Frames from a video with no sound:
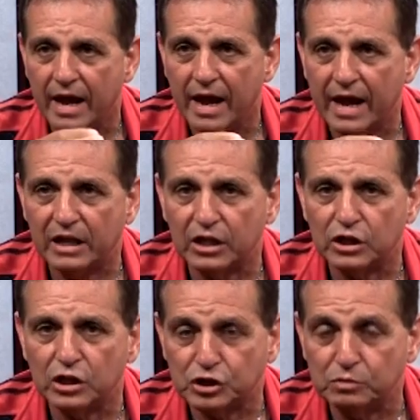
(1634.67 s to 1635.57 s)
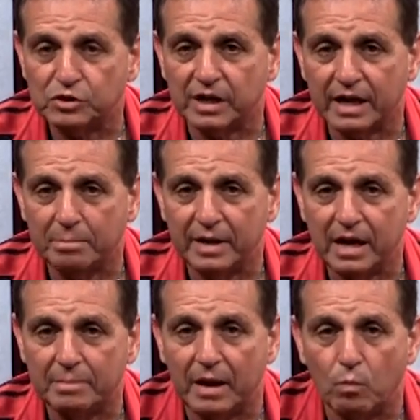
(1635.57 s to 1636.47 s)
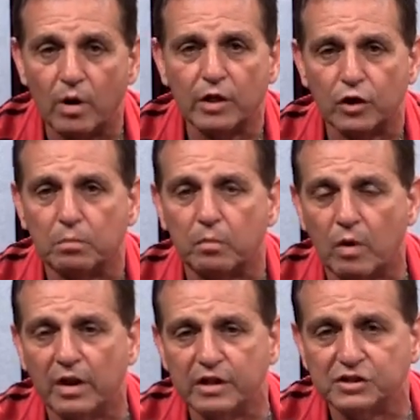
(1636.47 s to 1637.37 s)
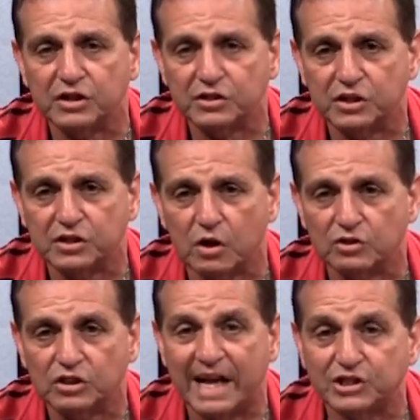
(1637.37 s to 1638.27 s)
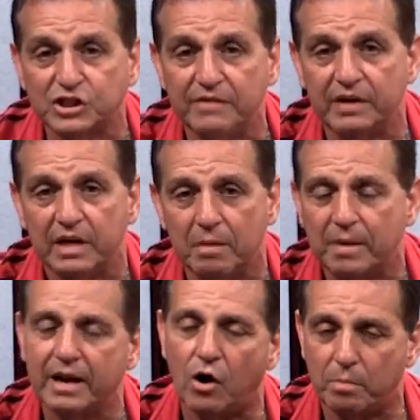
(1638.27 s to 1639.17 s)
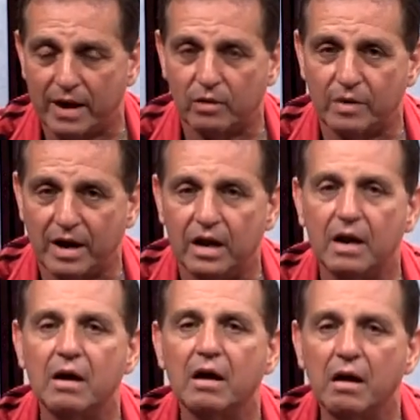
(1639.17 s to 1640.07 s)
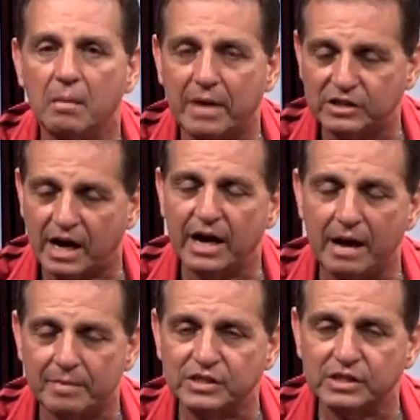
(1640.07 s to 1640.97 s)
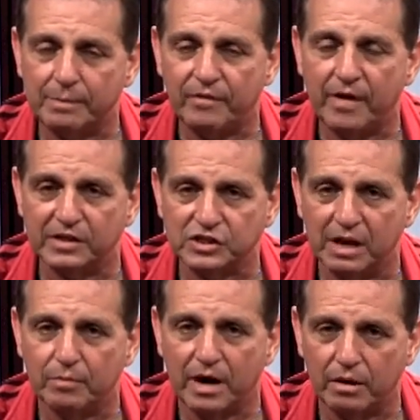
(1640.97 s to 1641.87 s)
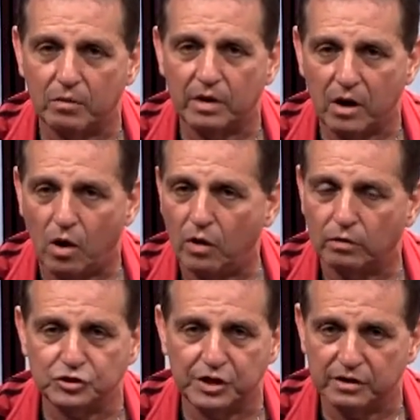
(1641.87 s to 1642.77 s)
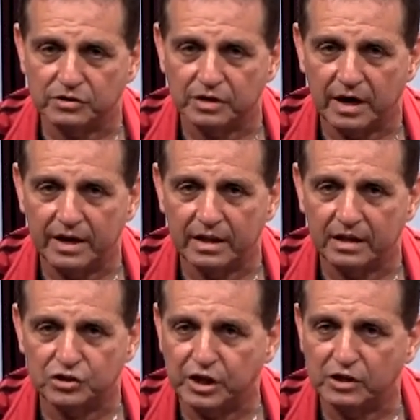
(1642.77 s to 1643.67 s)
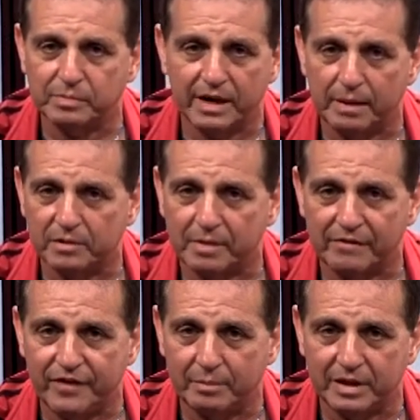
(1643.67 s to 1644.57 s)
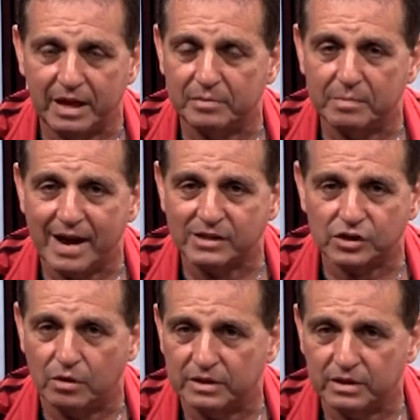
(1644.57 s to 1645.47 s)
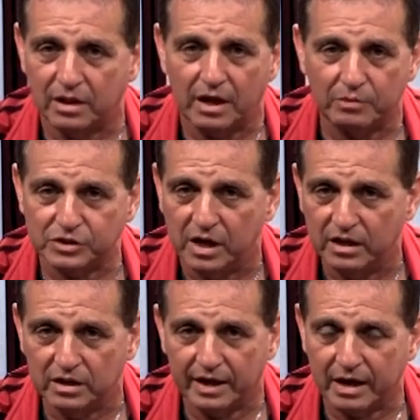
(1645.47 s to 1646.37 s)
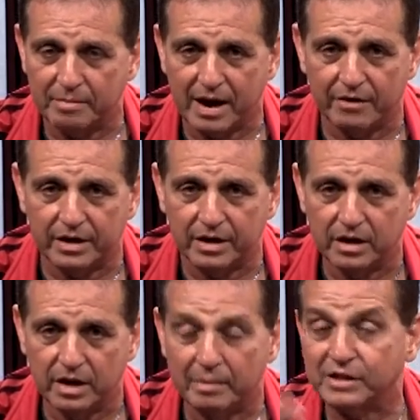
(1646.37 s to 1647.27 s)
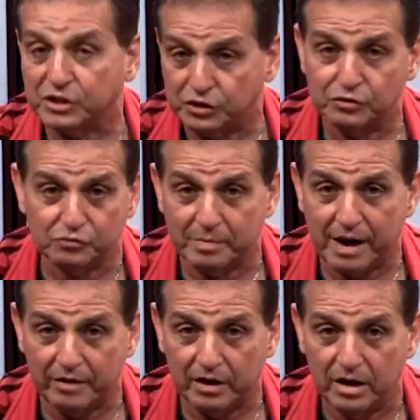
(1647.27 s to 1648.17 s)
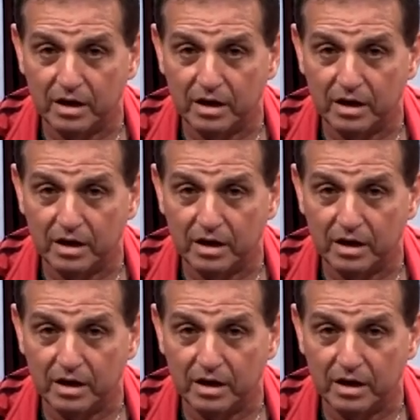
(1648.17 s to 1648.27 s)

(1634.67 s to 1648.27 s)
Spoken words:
And she was going to get beat up. And one of the sisters goes, "That's Stevie." Oh, by the way, I had my stepfather's name when I went all those years. I didn't change my name to my family name Damasco until I got married, and my sisters were married.